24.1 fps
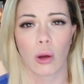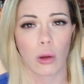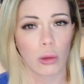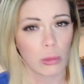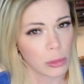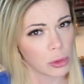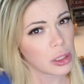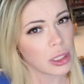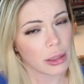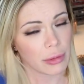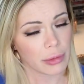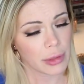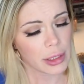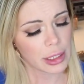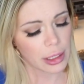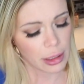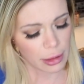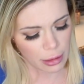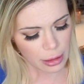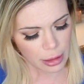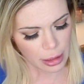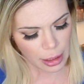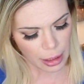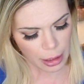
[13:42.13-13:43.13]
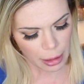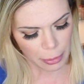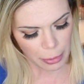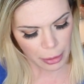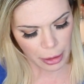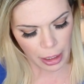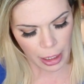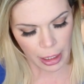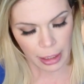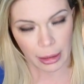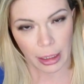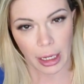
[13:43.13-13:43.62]
almost every single day I
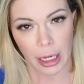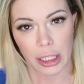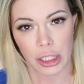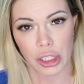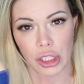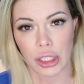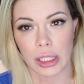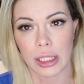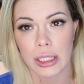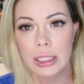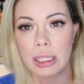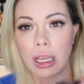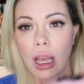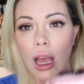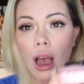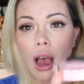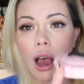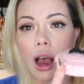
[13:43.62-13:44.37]
wear eyelashes.